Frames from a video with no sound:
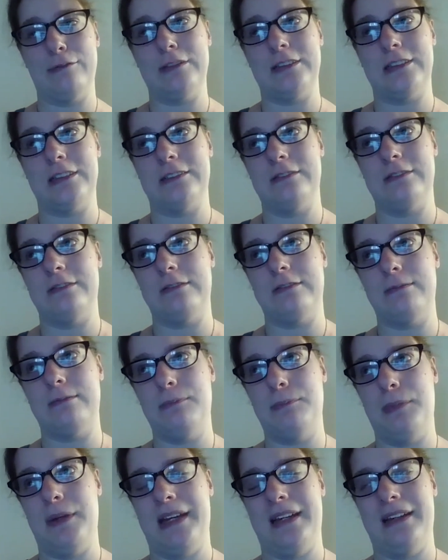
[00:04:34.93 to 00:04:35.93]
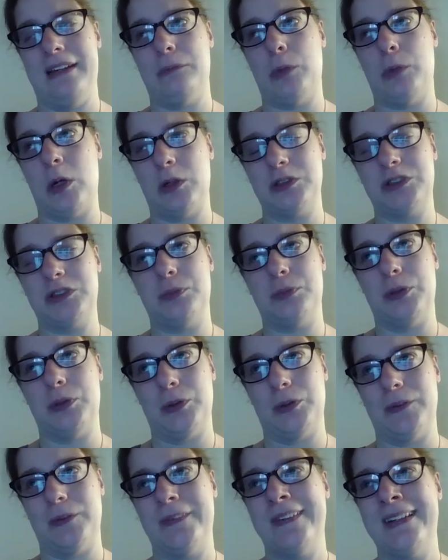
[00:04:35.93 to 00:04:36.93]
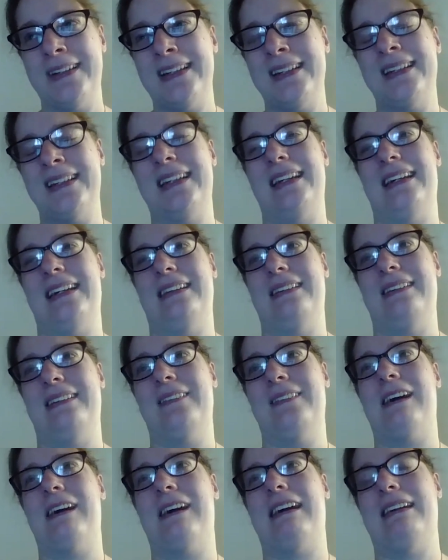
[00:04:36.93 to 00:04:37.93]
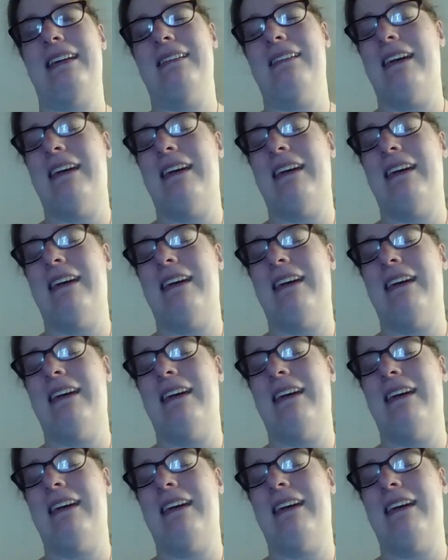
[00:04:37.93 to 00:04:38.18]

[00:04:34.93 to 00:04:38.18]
of being a multiple and I,